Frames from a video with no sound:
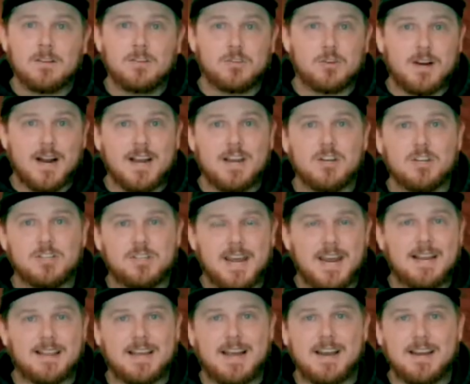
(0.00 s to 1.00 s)
So kind of just
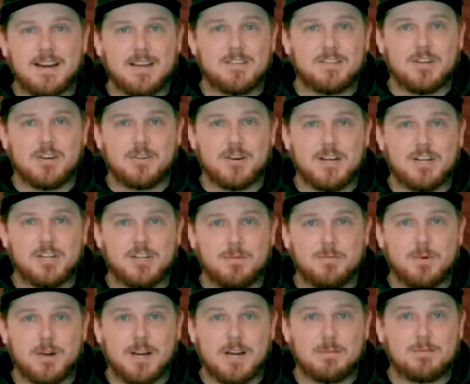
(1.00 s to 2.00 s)
take that into
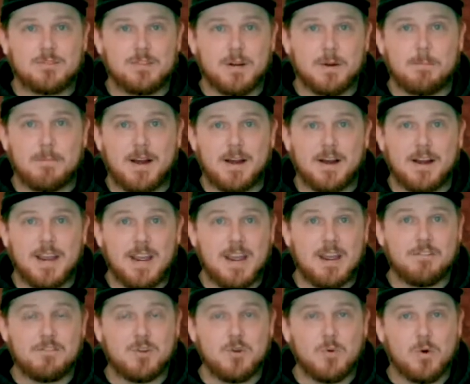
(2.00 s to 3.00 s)
consideration when it comes to comparing it
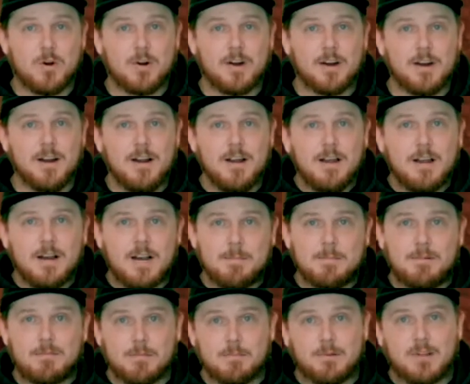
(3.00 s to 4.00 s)
if you are
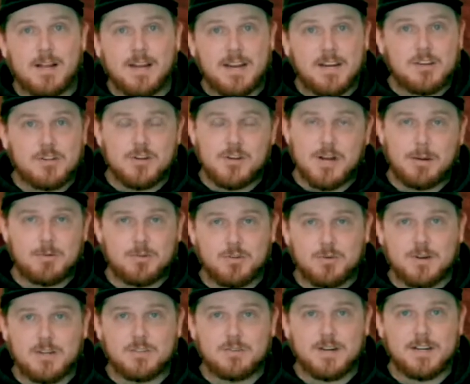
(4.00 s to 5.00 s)
coming from Plugy to Diablo
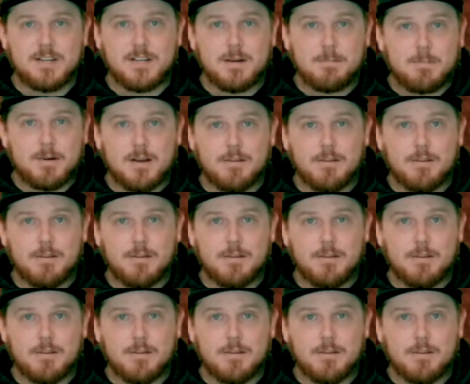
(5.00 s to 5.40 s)
2 Resurrected.